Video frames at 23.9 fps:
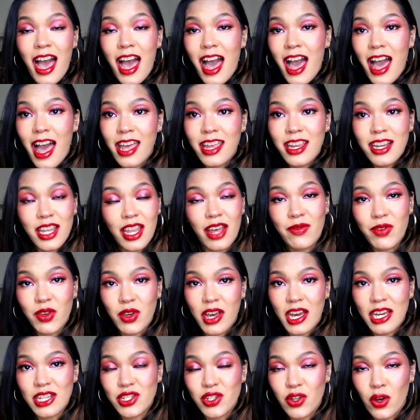I love you
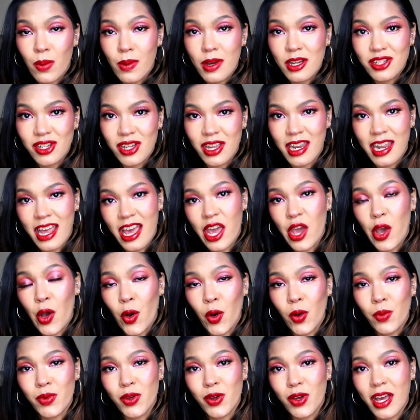guys so much, and I
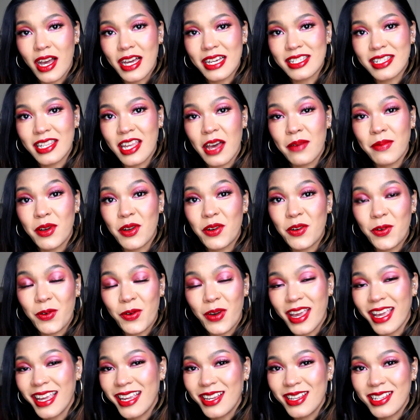hope you guys have a
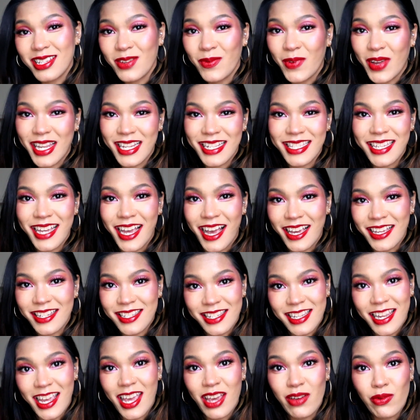great Valentine's
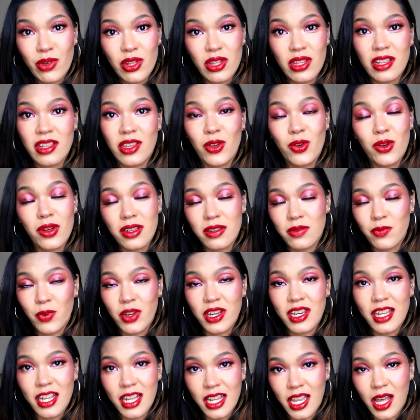Day with
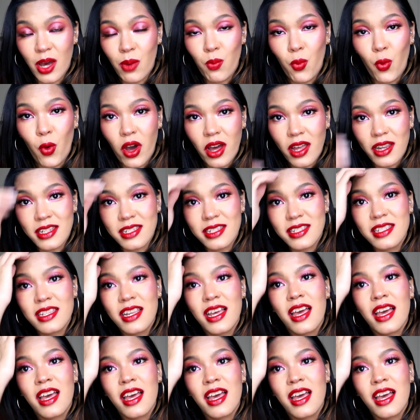the loved ones,